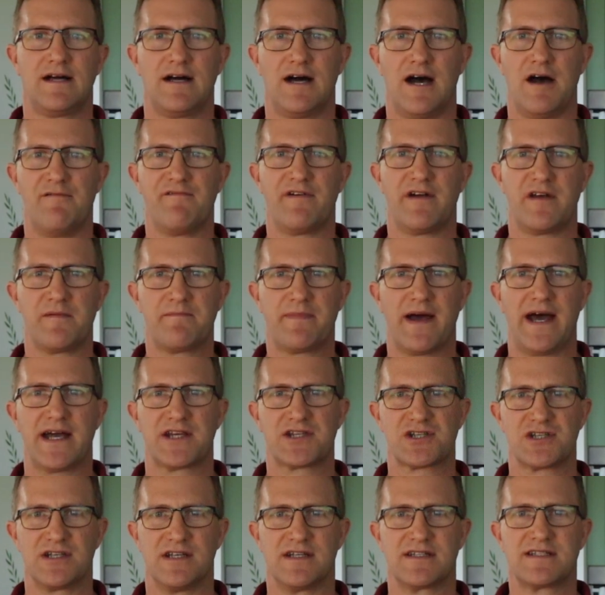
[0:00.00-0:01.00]
I'm very
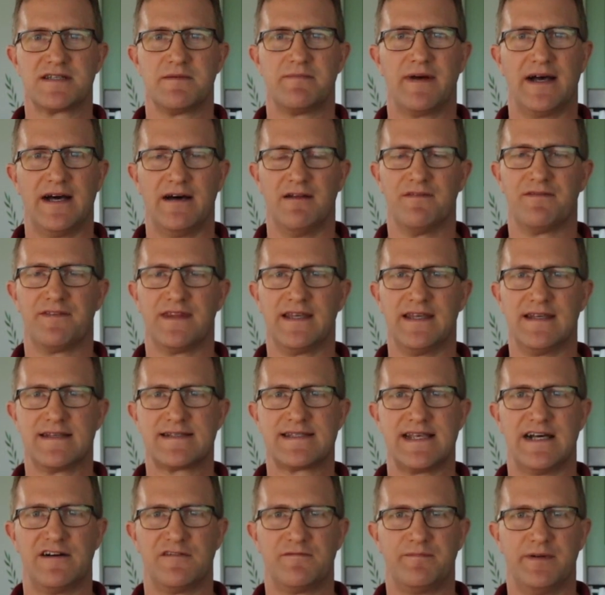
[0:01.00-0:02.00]
passionate about the
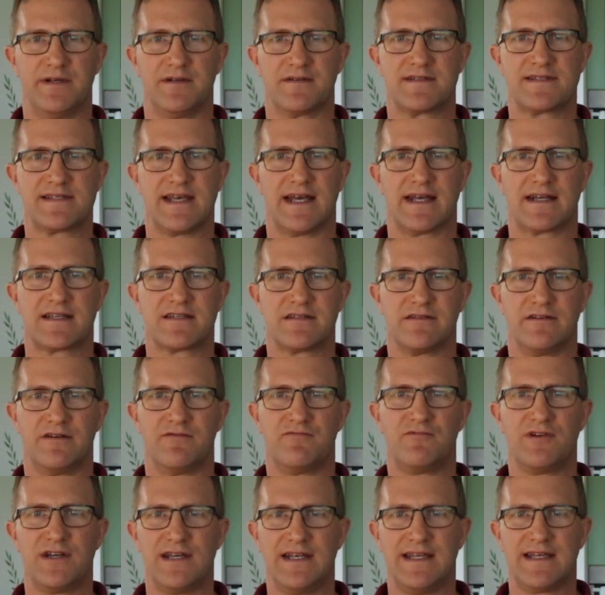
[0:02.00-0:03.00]
self-build sector
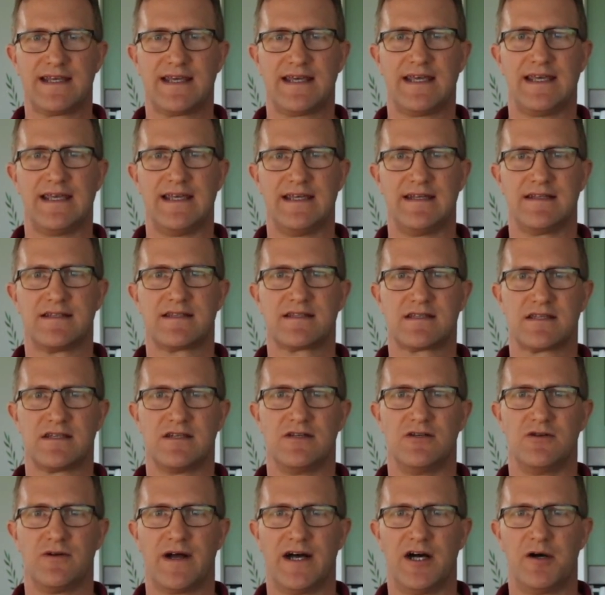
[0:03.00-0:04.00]
and really keen
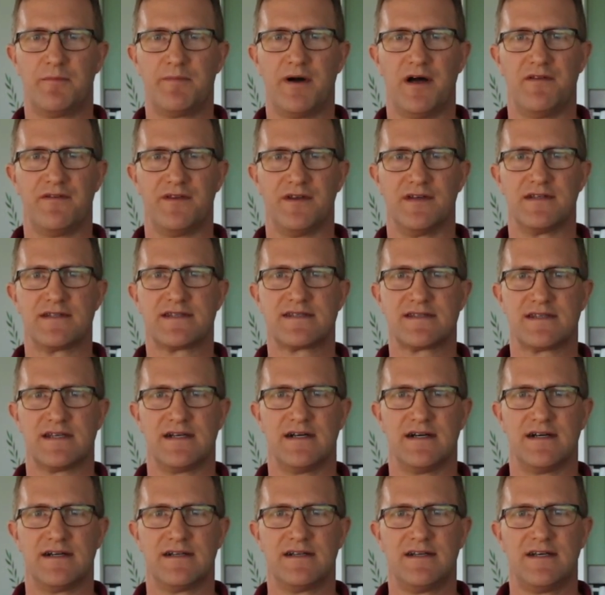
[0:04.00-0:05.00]
to help others
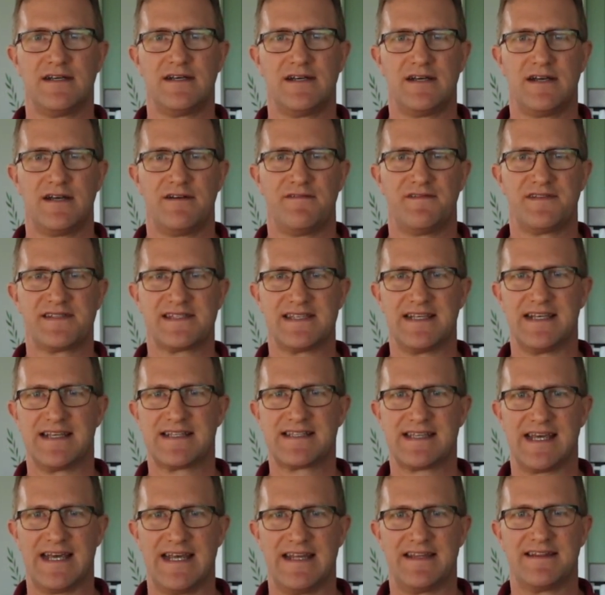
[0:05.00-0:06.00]

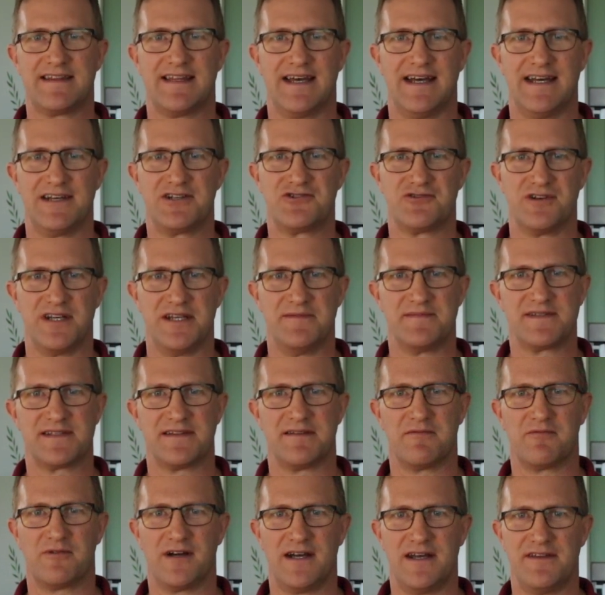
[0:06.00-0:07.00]
facilitate their dreams in
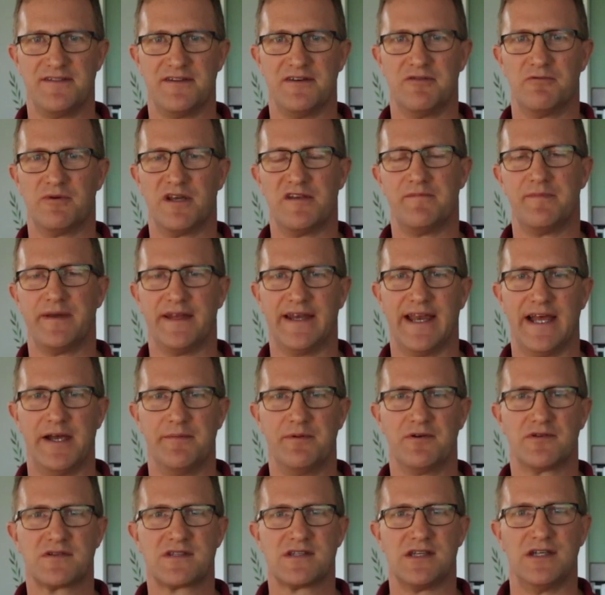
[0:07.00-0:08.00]
the way that we've been
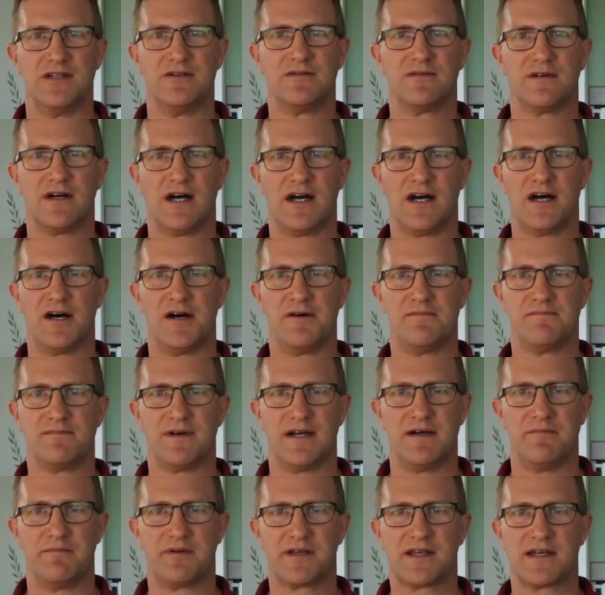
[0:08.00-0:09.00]
able to.
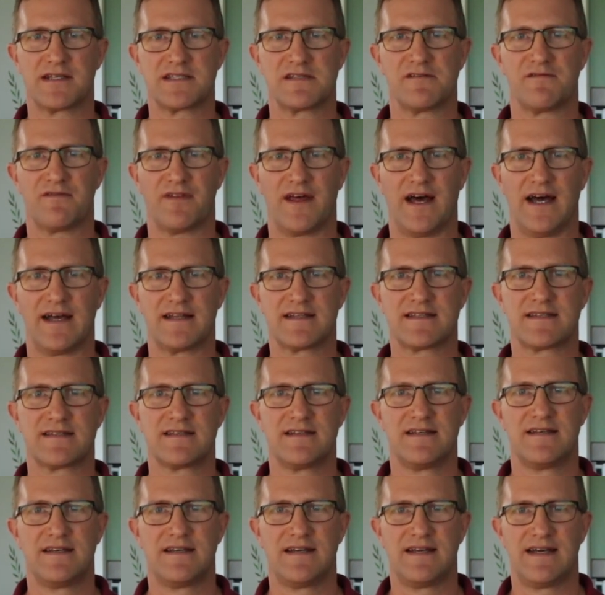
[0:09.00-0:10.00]
And because of that,
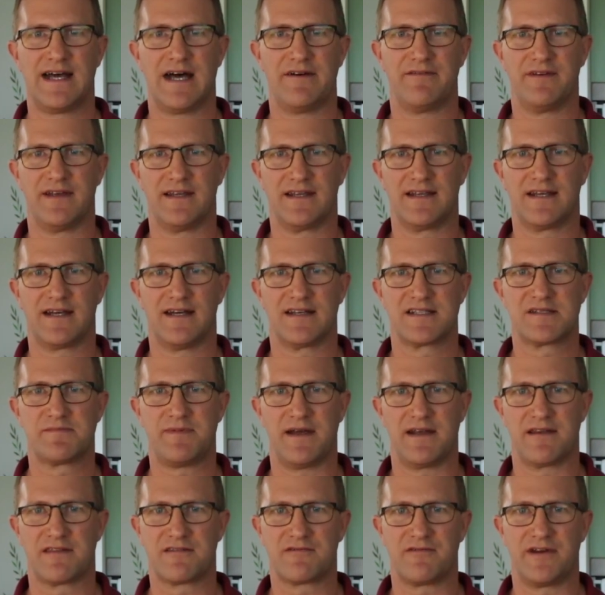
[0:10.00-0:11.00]
having
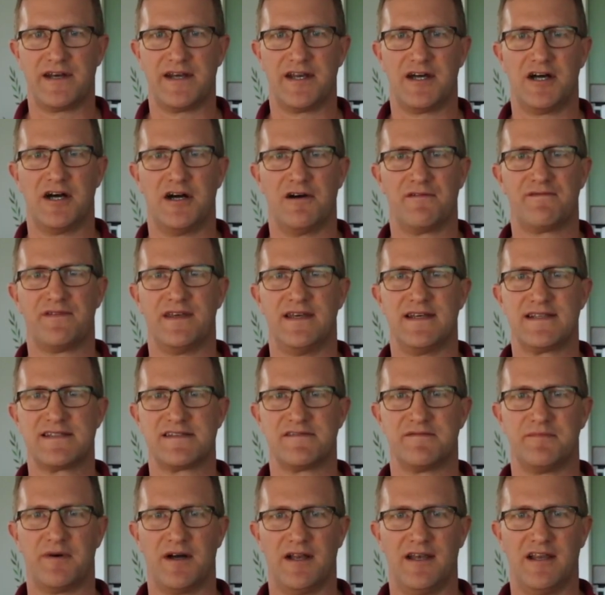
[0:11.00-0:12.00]
spent 3.5 years
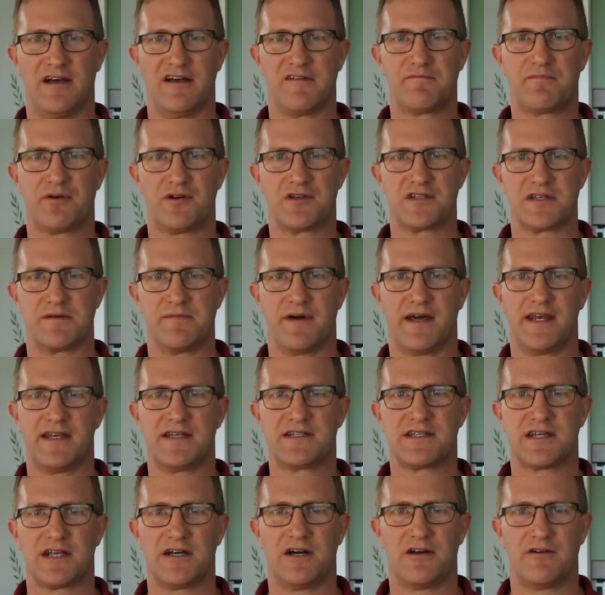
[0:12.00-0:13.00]
of my life project
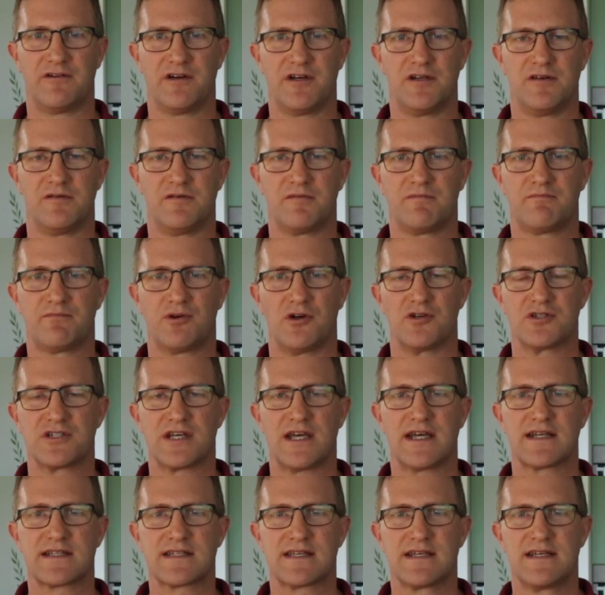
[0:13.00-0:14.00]
managing our own
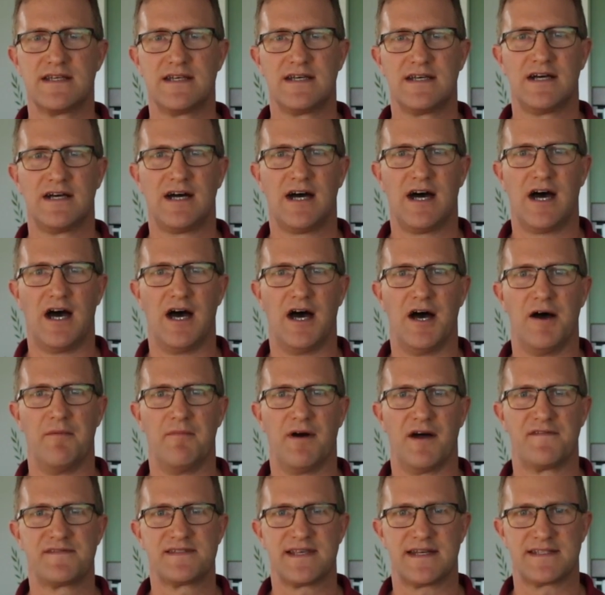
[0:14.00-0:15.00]
project,
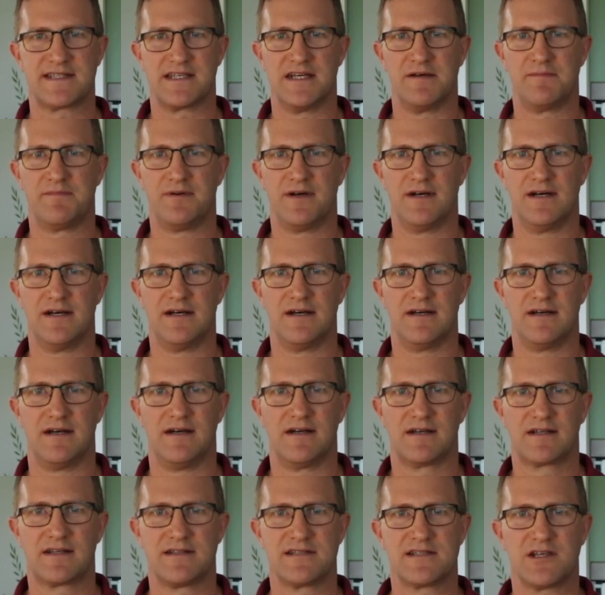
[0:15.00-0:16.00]
I've set up
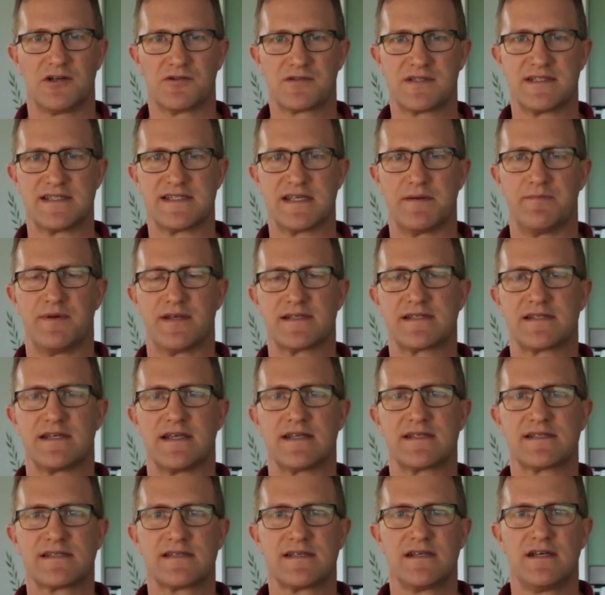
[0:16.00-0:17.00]
a consultancy
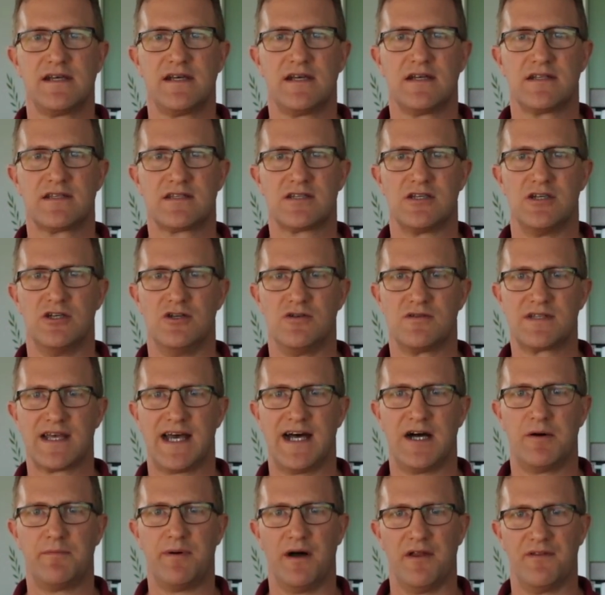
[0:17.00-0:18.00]
business to
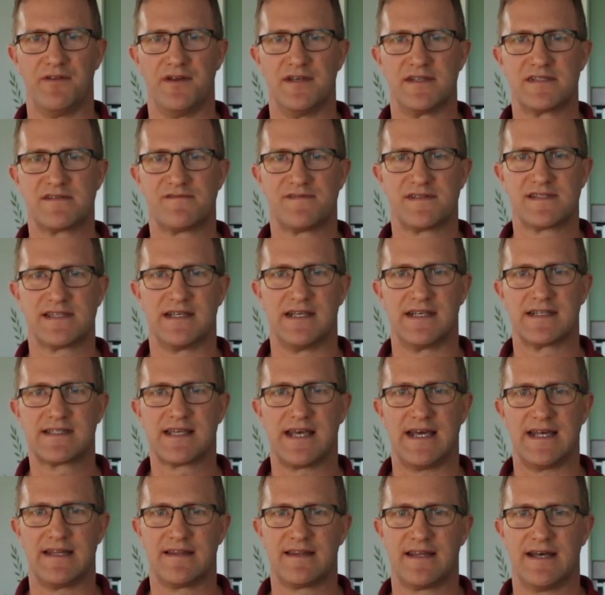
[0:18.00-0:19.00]
help others
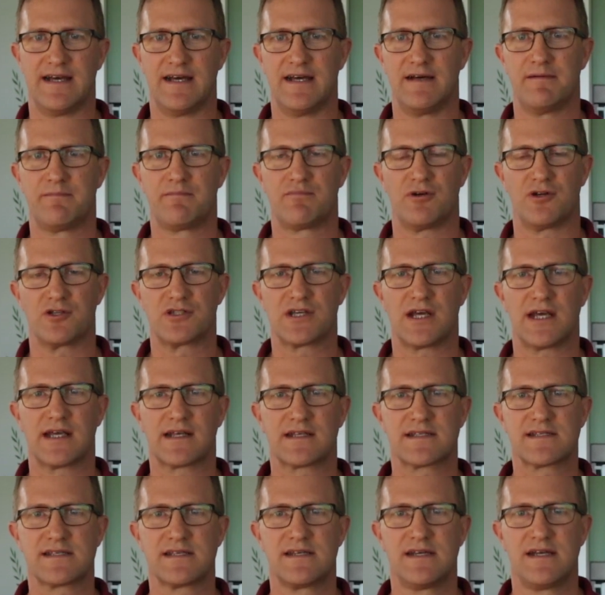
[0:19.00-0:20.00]
facilitate their
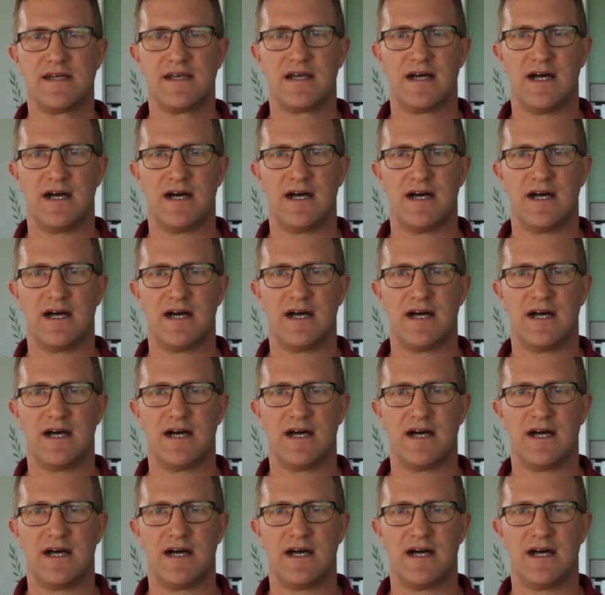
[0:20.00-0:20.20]
projects.